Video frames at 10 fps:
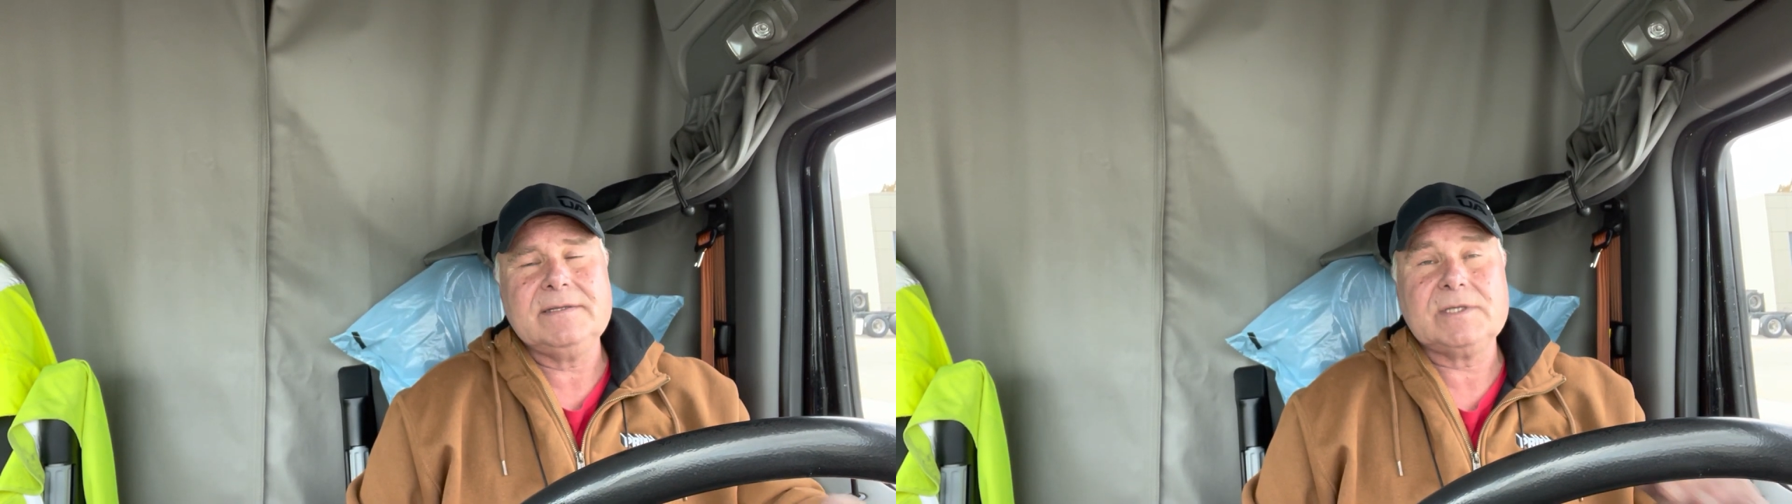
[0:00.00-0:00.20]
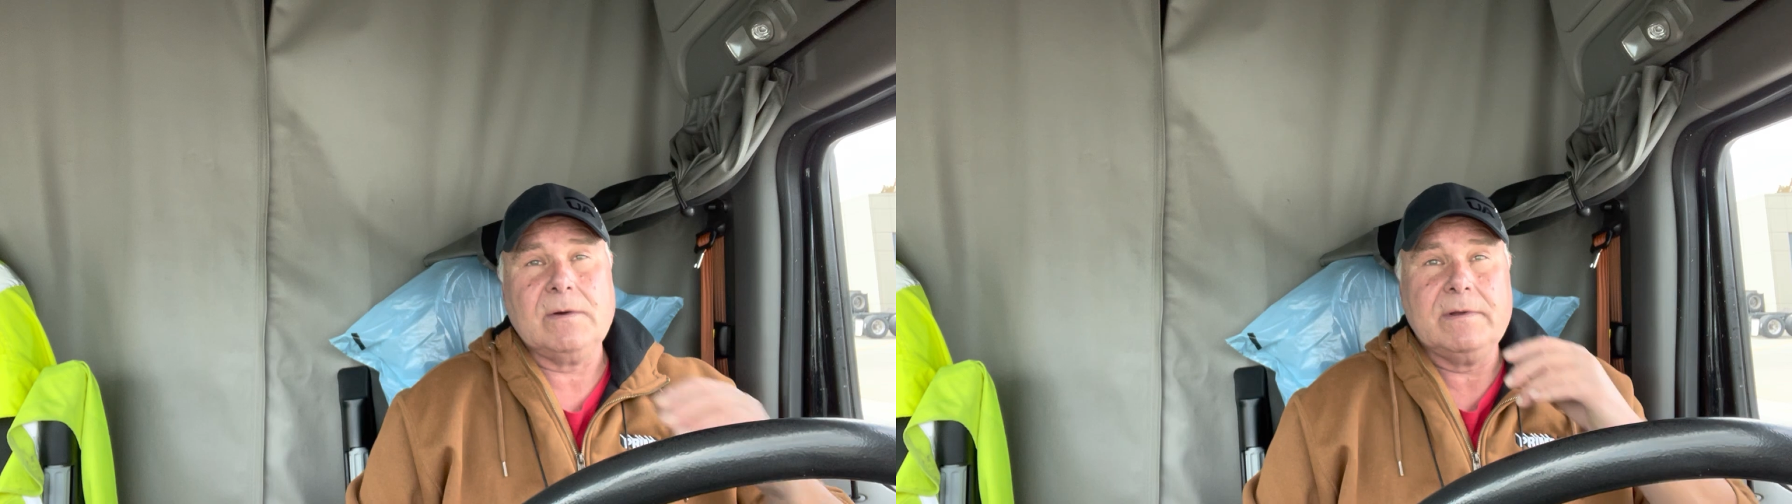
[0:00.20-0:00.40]

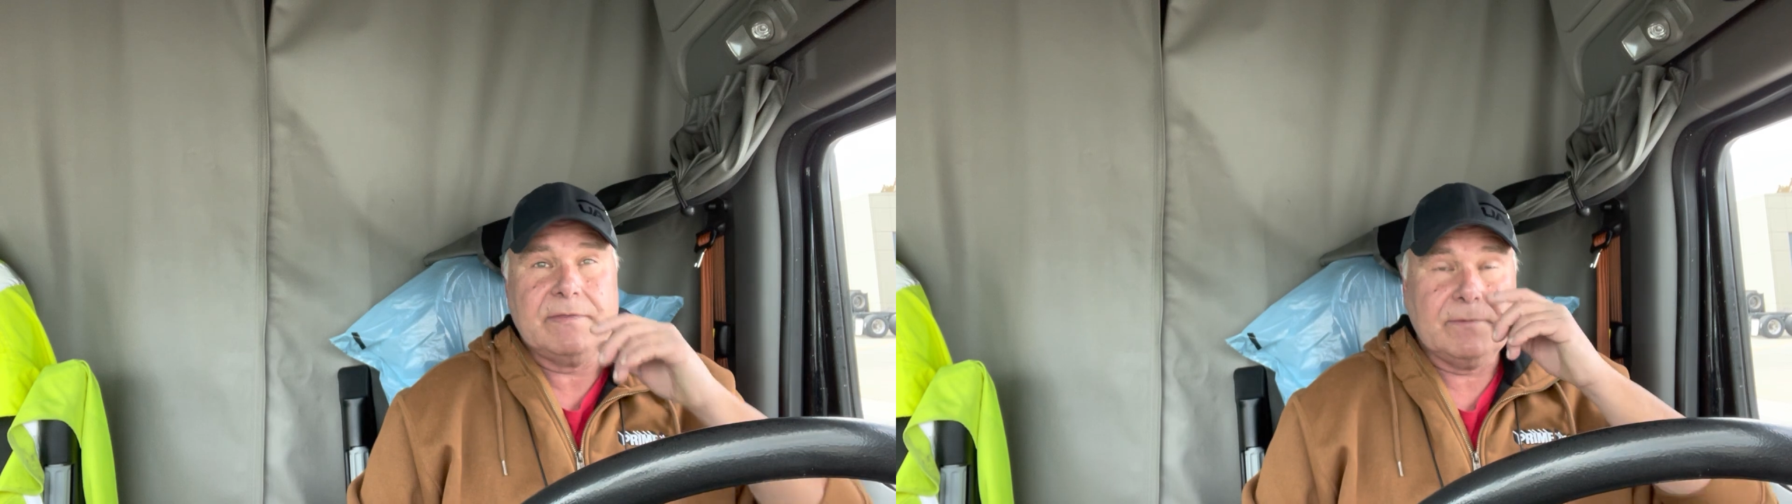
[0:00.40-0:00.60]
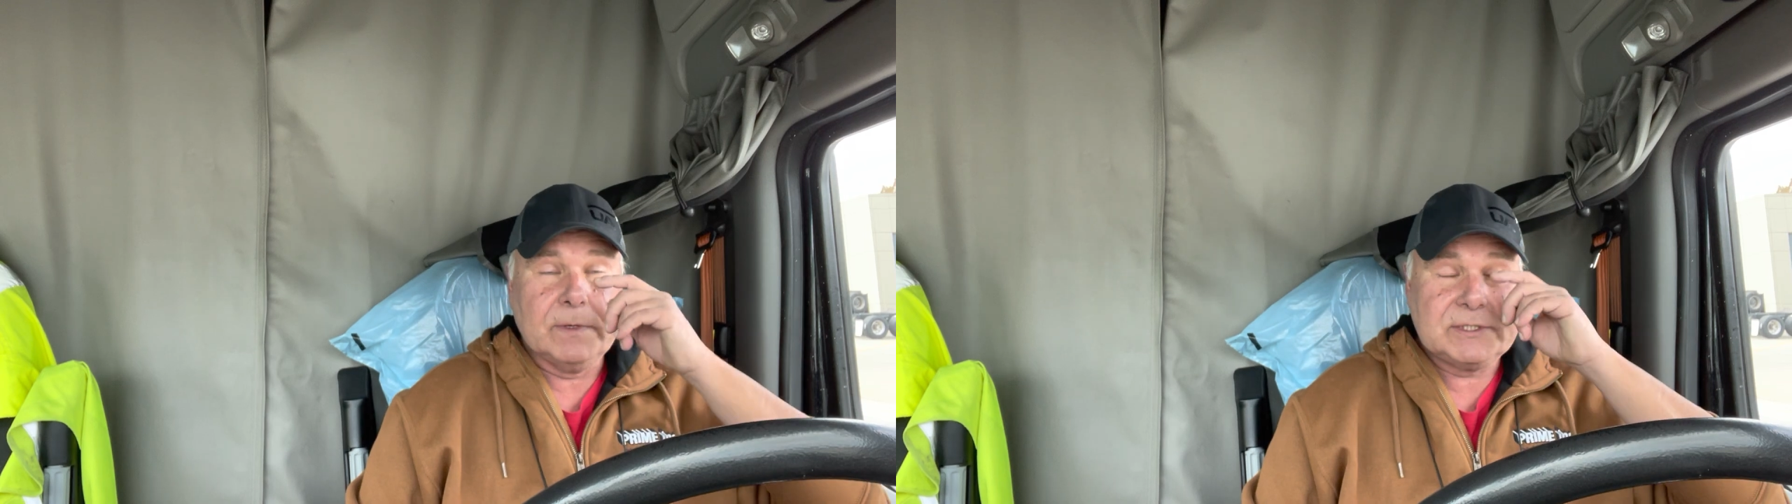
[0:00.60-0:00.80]
so it
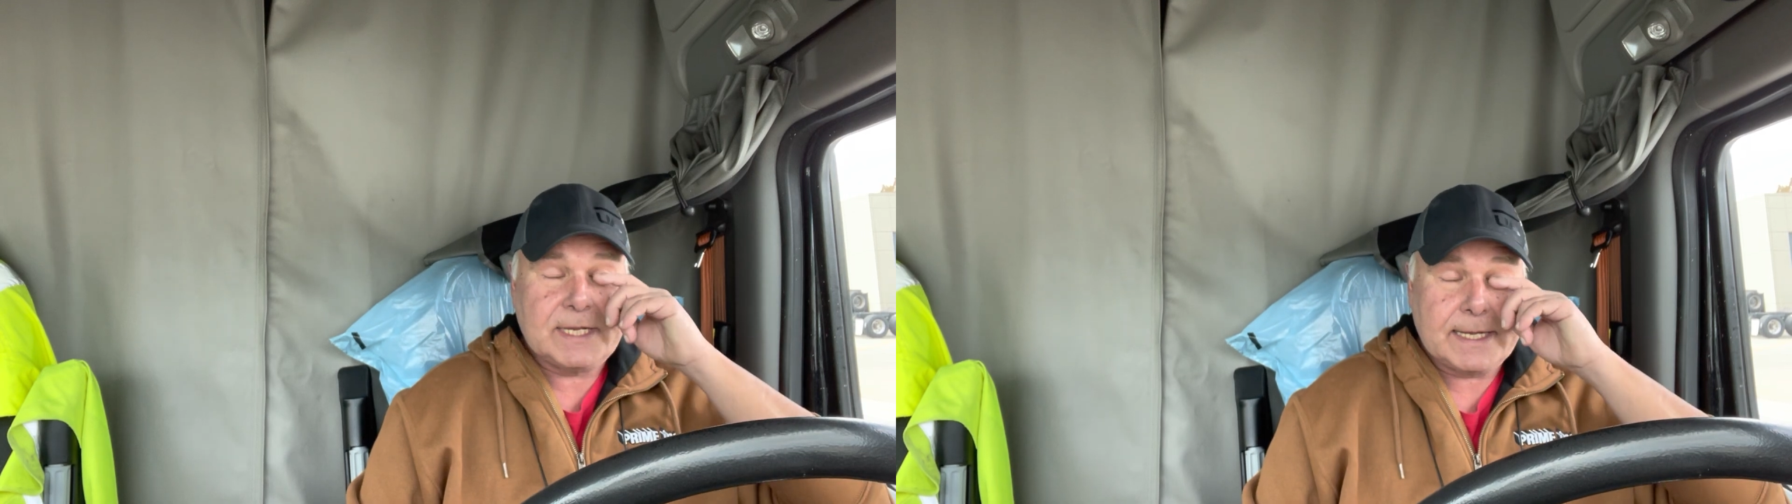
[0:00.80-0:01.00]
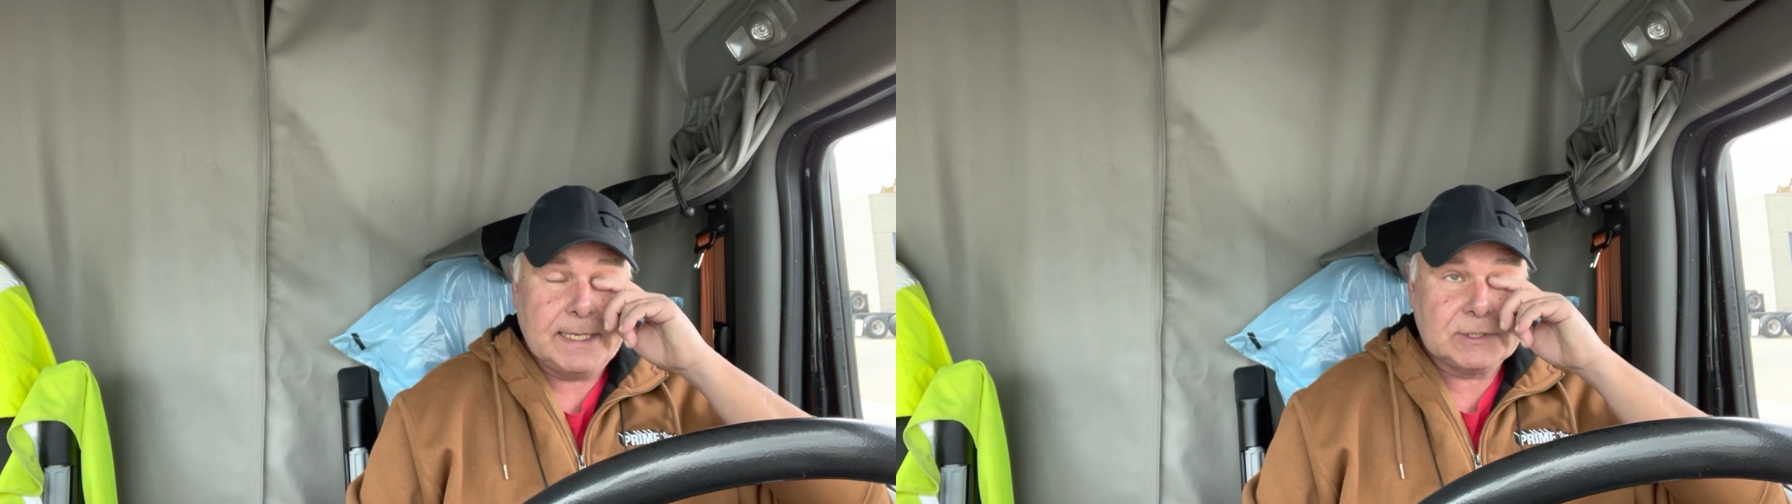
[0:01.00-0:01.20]
threw a
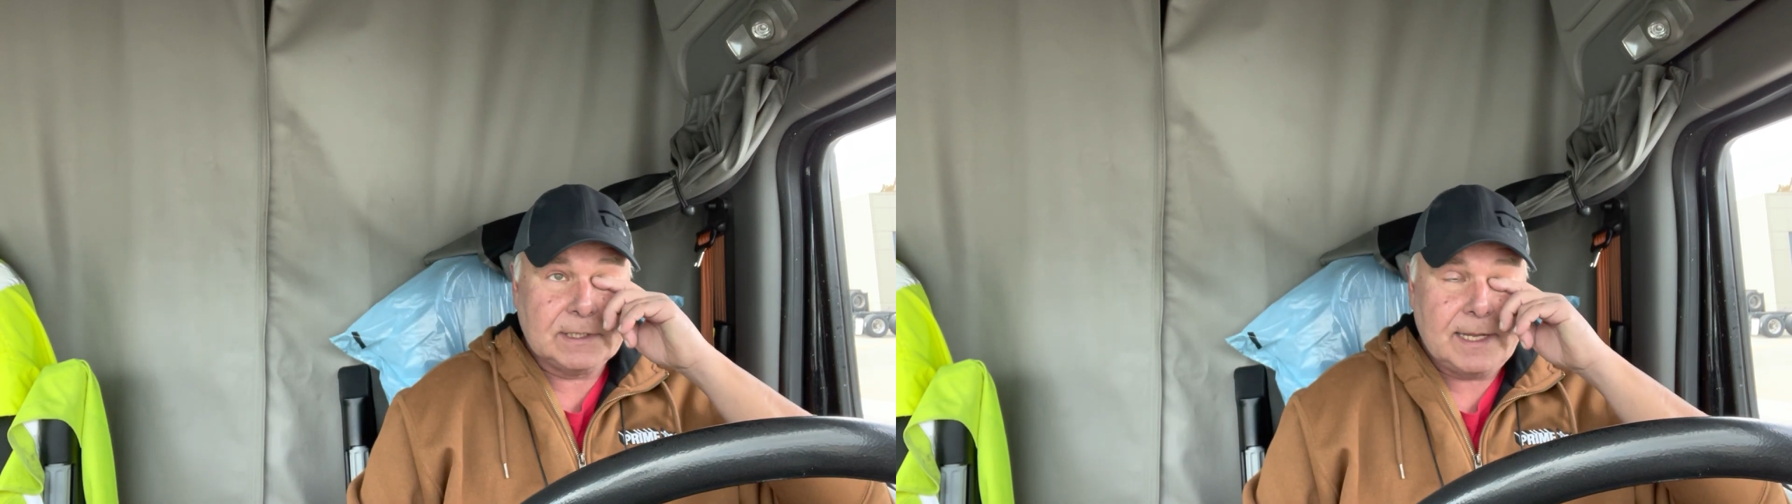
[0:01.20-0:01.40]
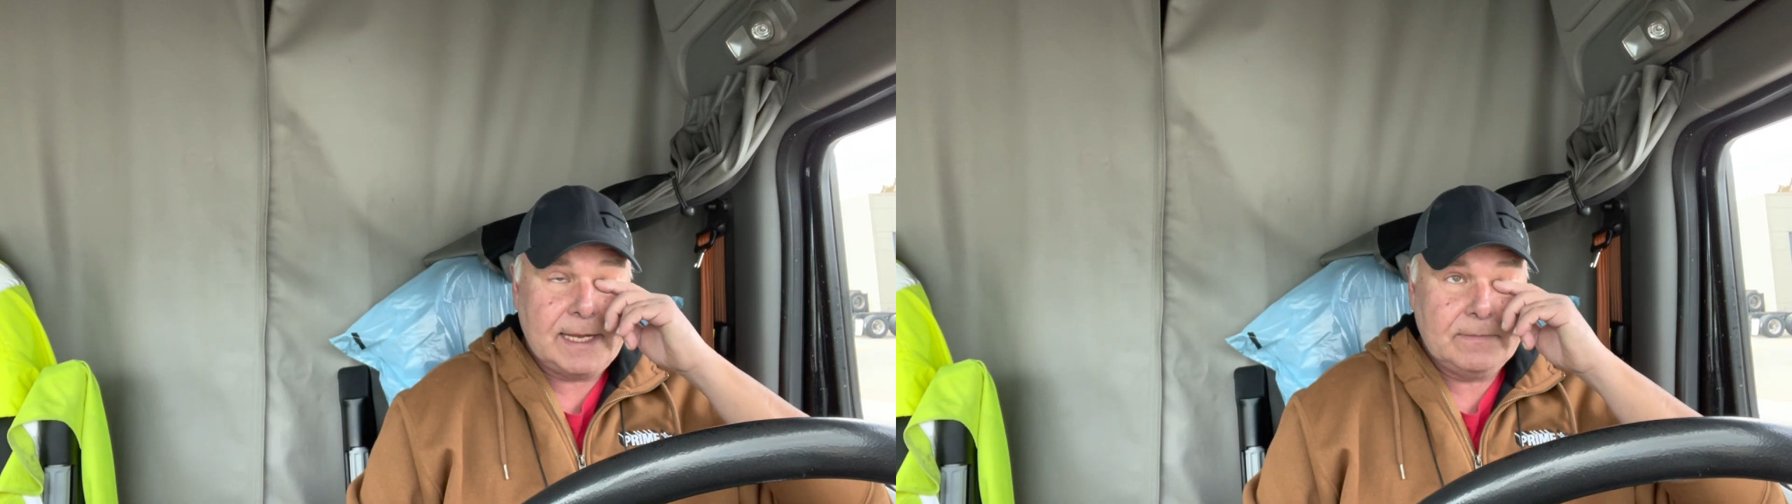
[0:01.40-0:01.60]
check engine
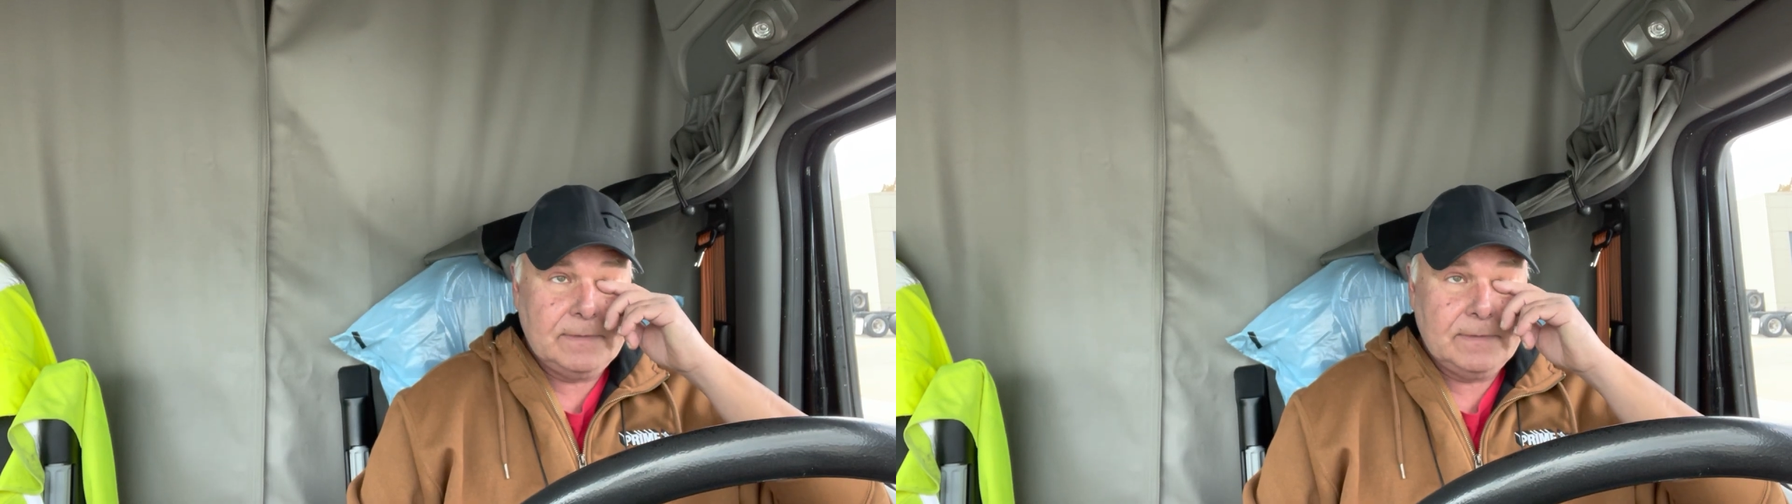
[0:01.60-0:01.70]
light,